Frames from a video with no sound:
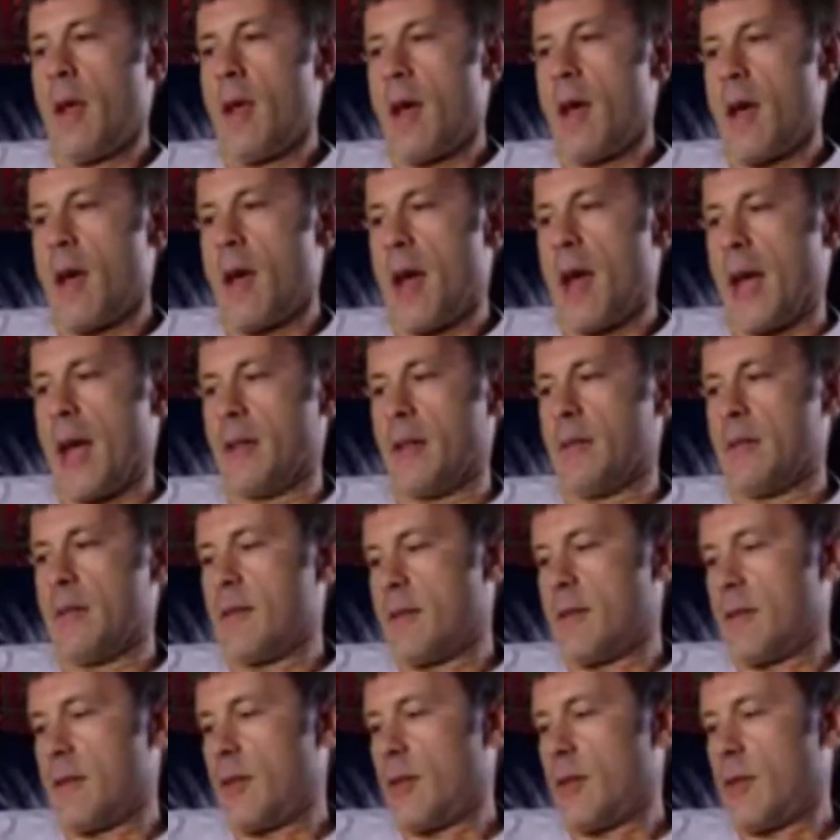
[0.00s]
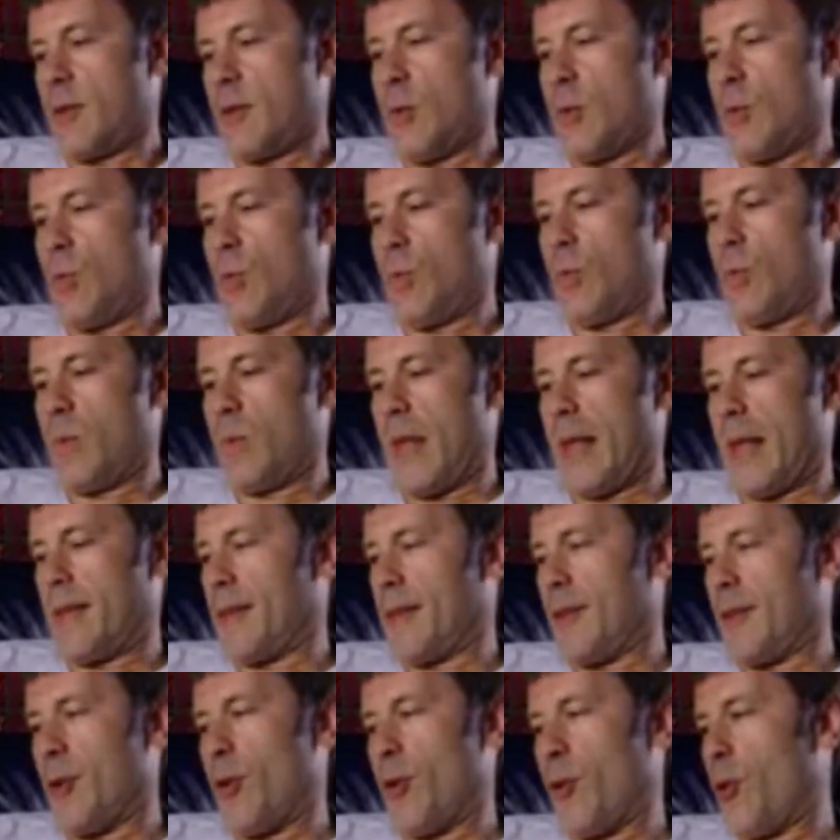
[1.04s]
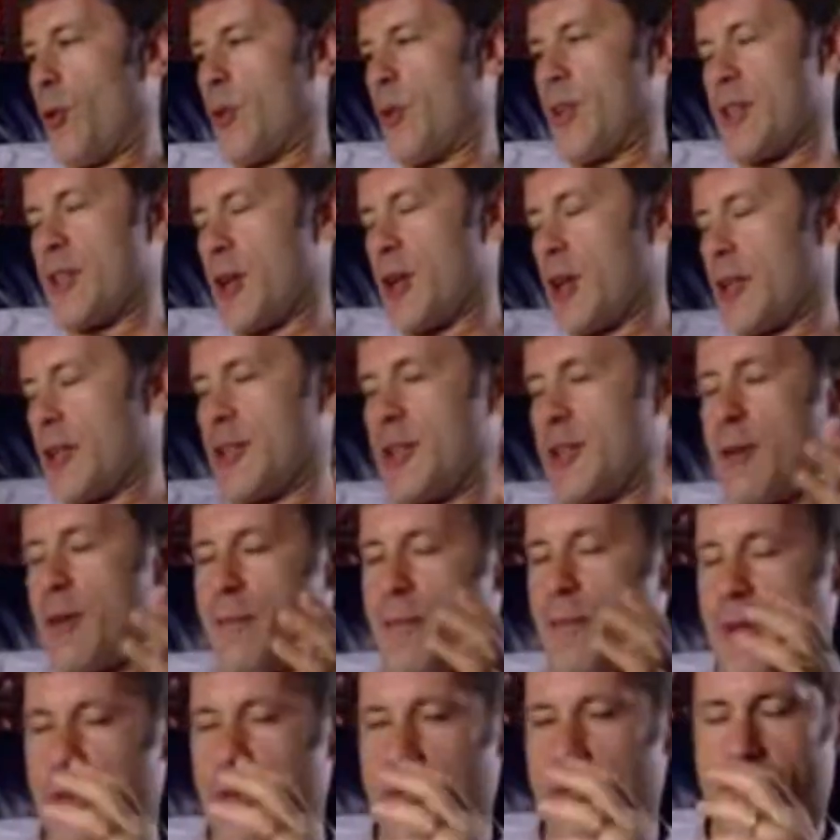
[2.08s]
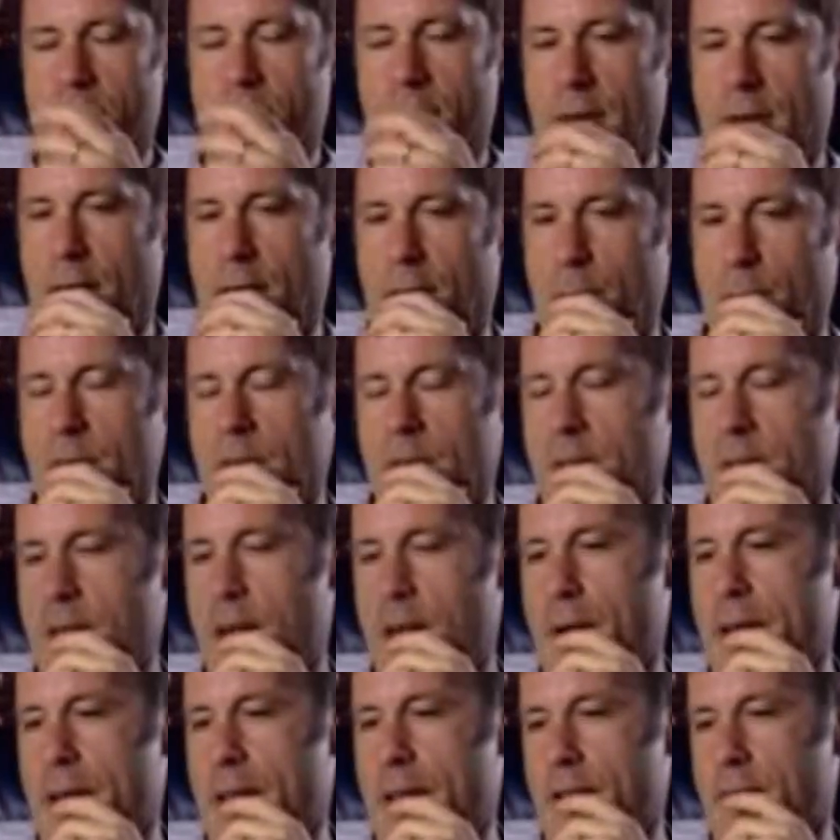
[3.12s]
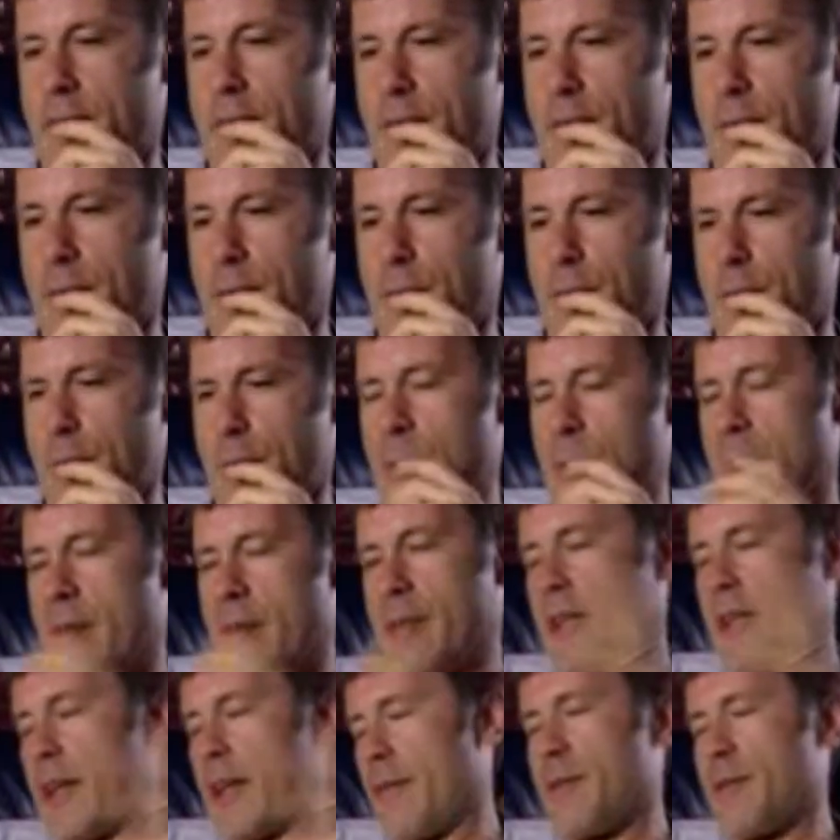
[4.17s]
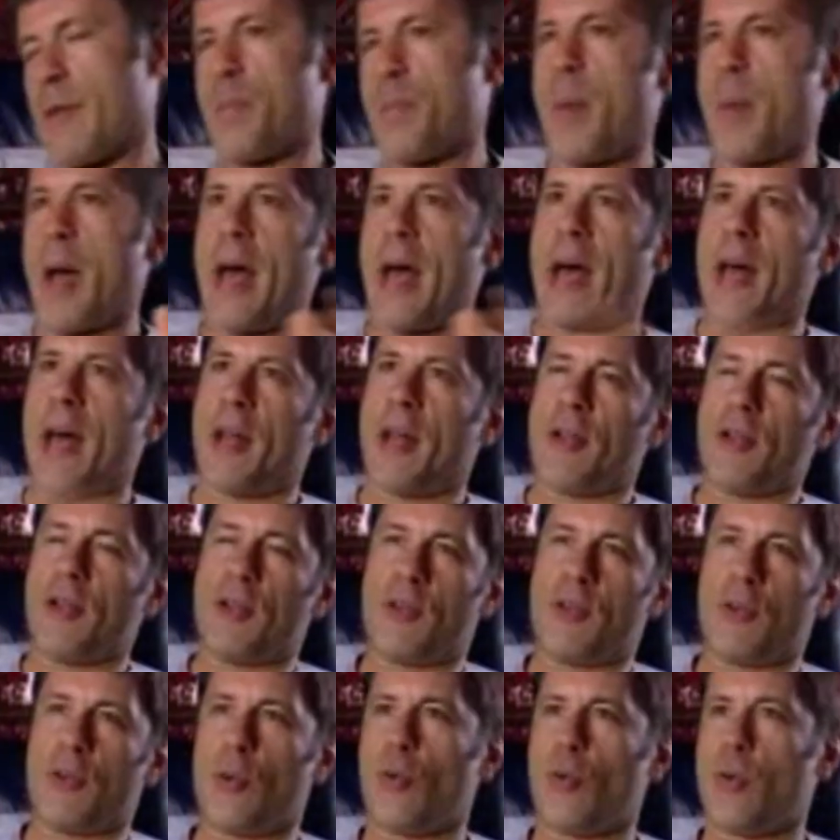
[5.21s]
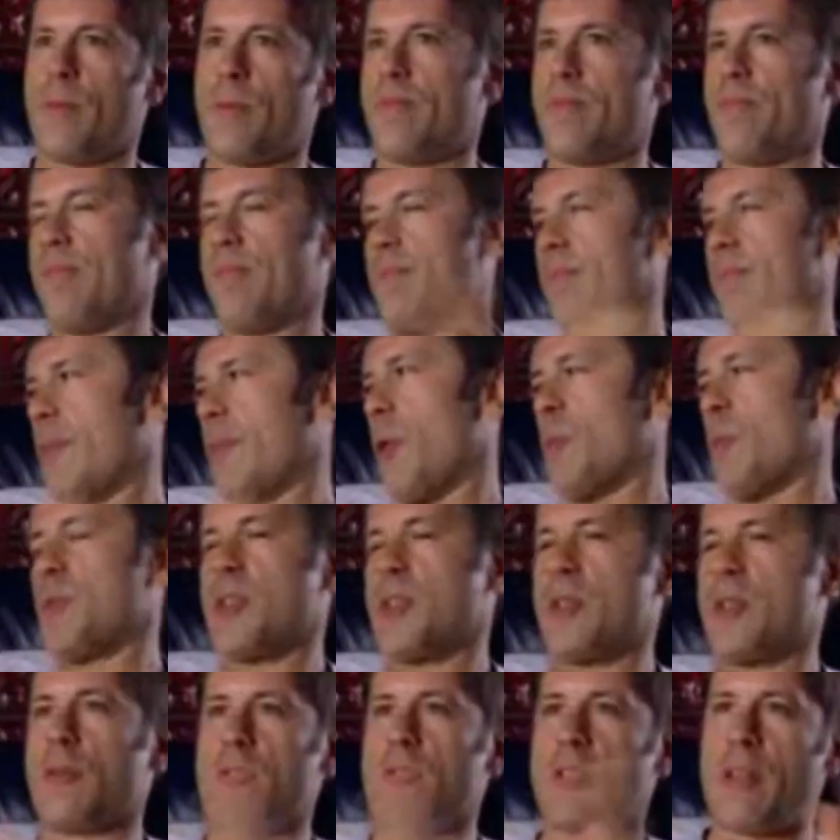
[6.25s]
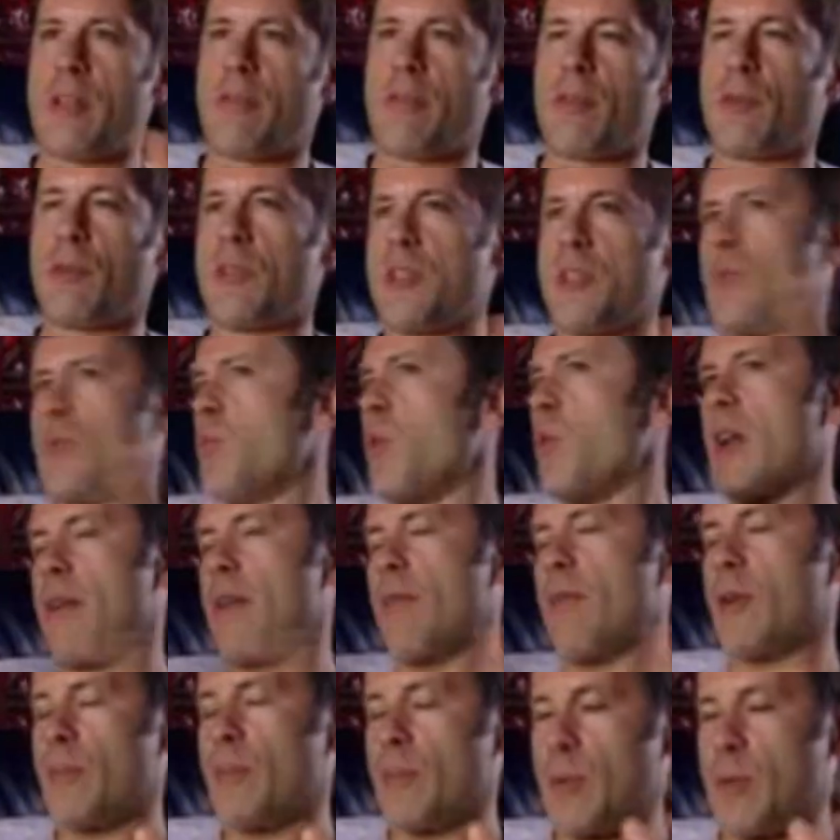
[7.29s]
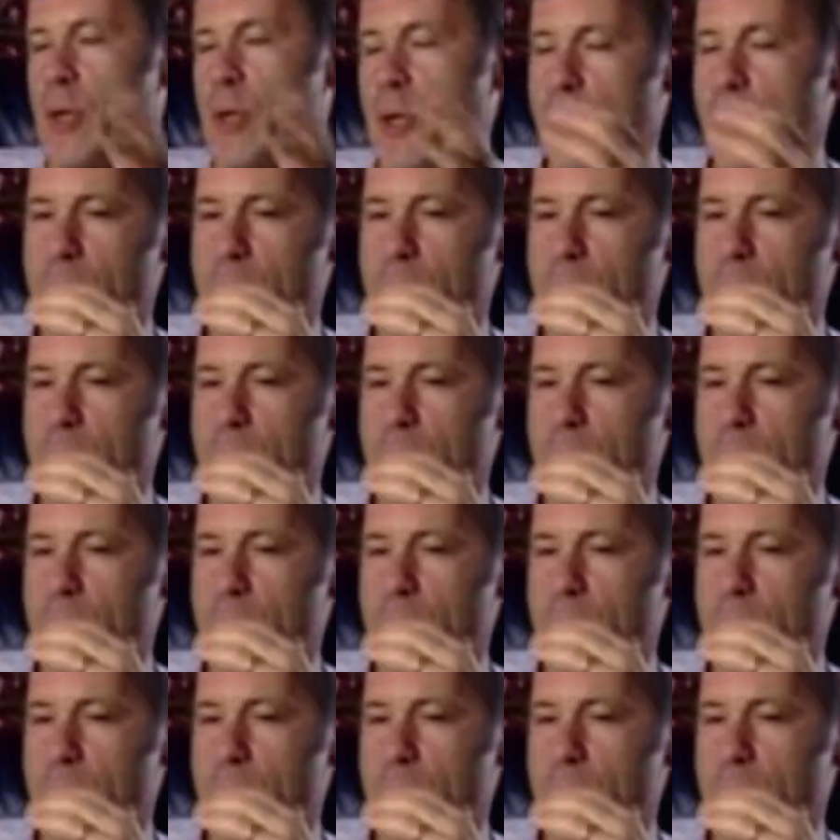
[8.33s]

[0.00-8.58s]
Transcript: And all this kind of stuff that I was going through, having left the band and all the obstacles, difficulties, whatever, you know.